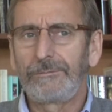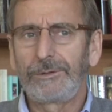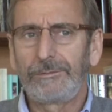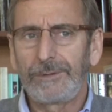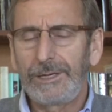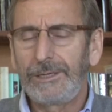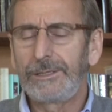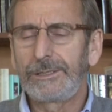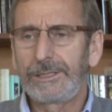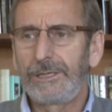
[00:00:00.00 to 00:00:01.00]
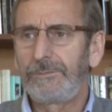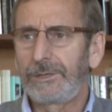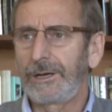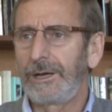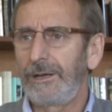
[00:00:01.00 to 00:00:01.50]
but the money didn't seem to
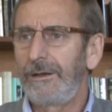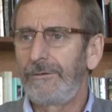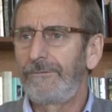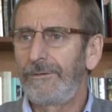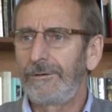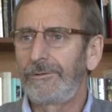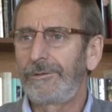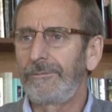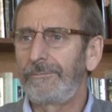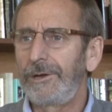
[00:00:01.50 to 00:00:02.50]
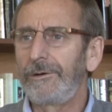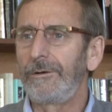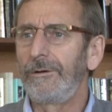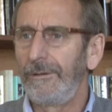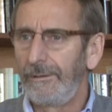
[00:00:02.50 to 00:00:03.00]
kind of interfere with the bigger